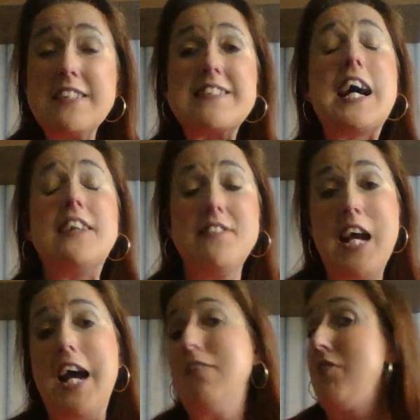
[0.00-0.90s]

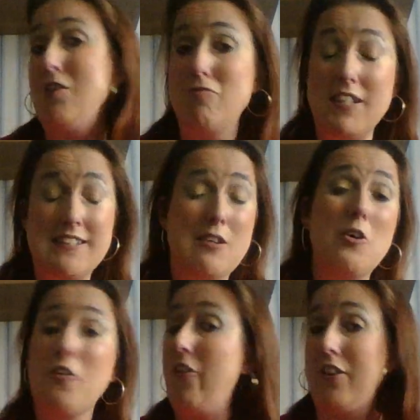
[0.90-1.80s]
Sandown, the
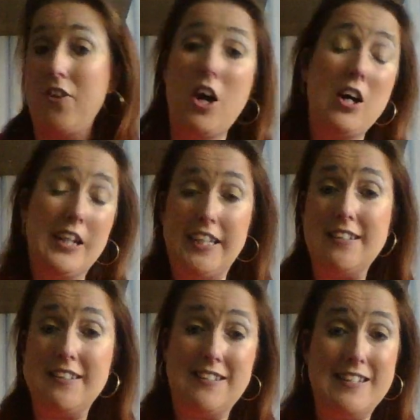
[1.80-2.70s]
resort that I
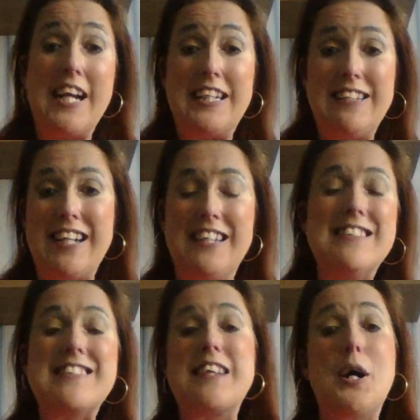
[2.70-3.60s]
stayed in.
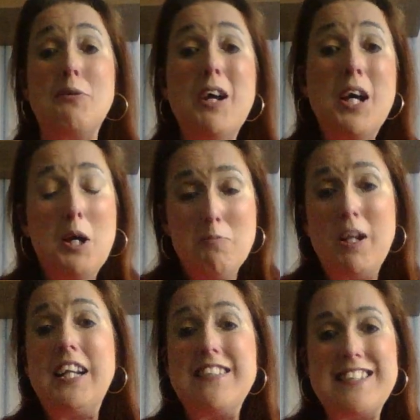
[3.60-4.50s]
So
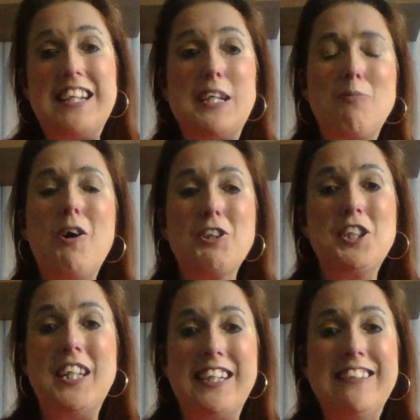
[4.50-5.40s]
please keep
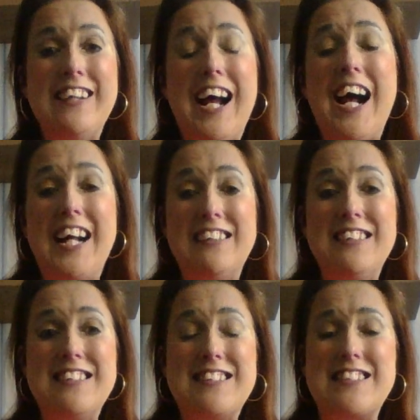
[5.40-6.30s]
watching,
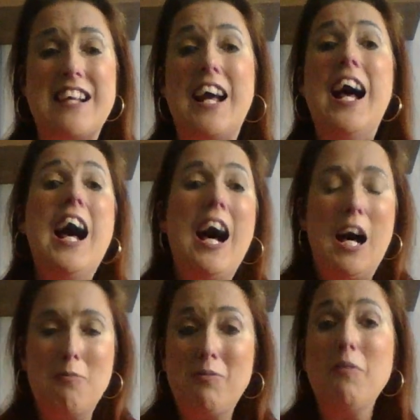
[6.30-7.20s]
and
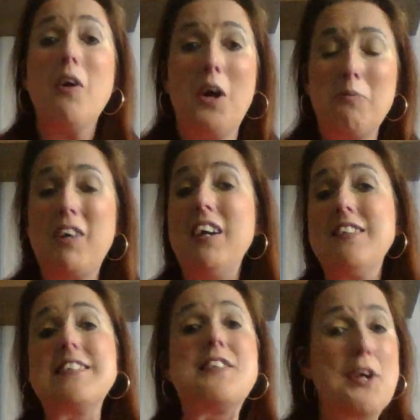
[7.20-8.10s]
I'm, I'm going
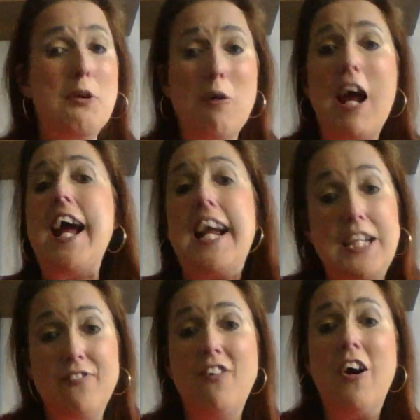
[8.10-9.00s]
to do a
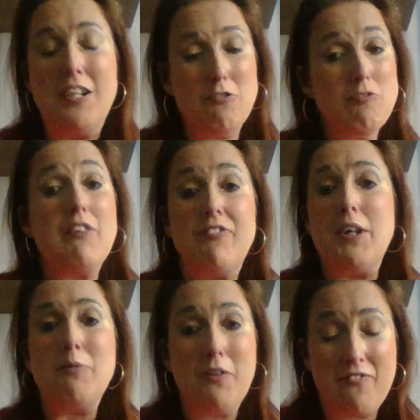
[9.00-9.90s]
final
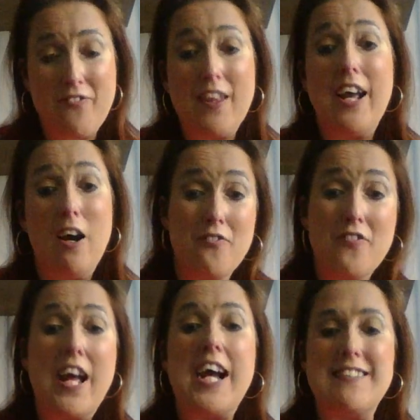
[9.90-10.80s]
review of of
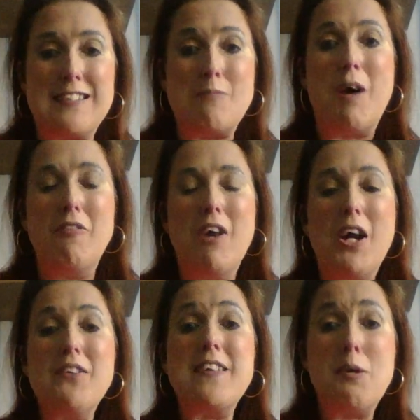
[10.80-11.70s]
there
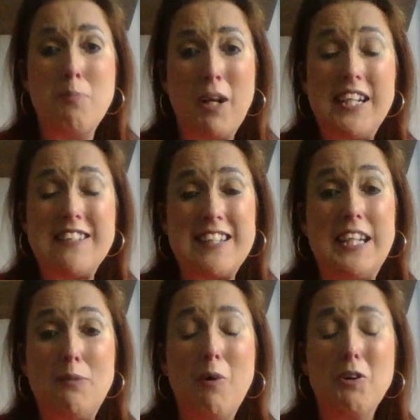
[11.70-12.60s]
tomorrow, so please
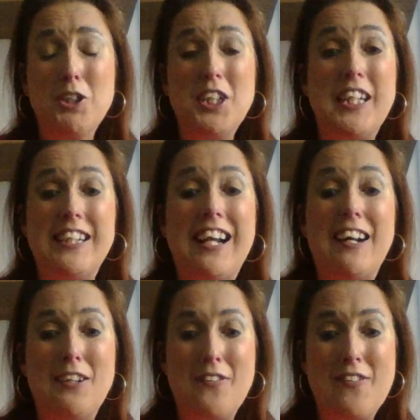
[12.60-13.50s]
keep watching,
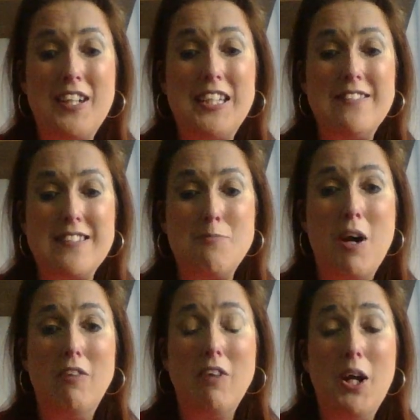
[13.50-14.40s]
and I'll see you
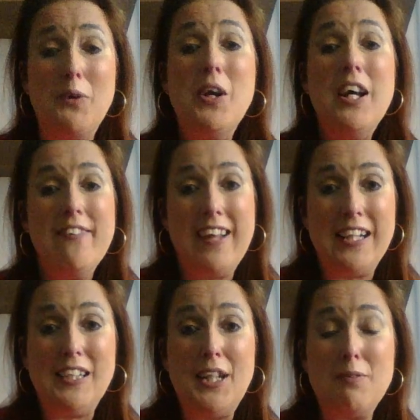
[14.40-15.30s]
tomorrow.
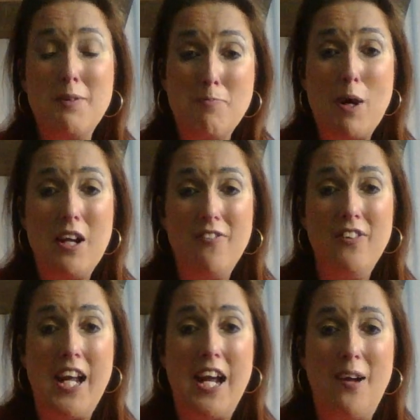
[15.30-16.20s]
Thank you and bye
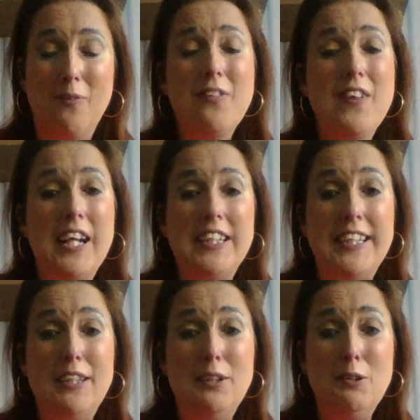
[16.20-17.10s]
for now.
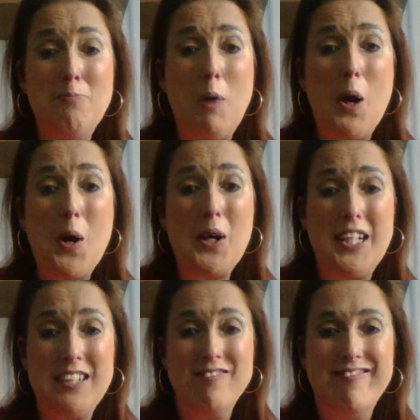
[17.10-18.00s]
Thank you,
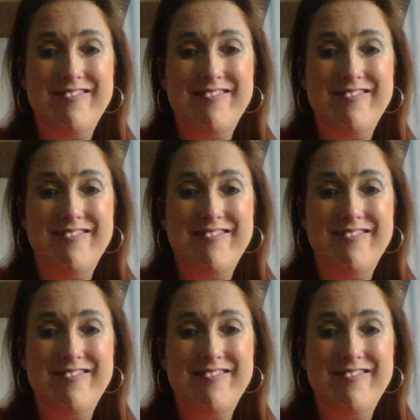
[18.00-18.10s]
bye.